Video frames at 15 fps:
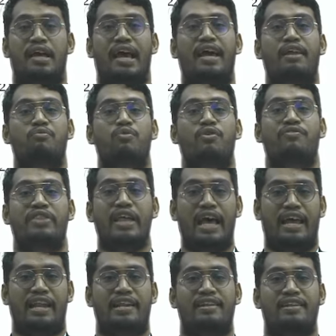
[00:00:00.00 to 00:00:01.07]
And with
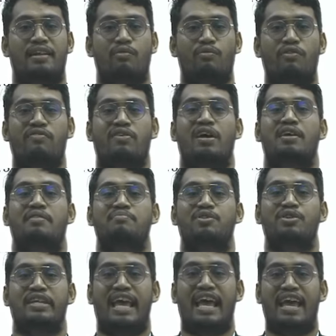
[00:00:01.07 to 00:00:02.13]
that, we've come
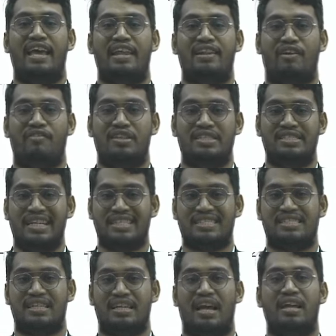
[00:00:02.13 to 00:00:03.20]
to the end of the
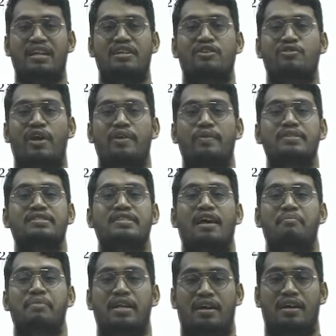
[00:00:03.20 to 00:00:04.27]
sixth undergraduate
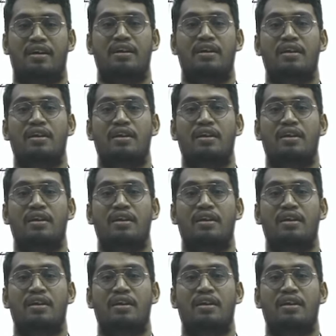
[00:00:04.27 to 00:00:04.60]
seminar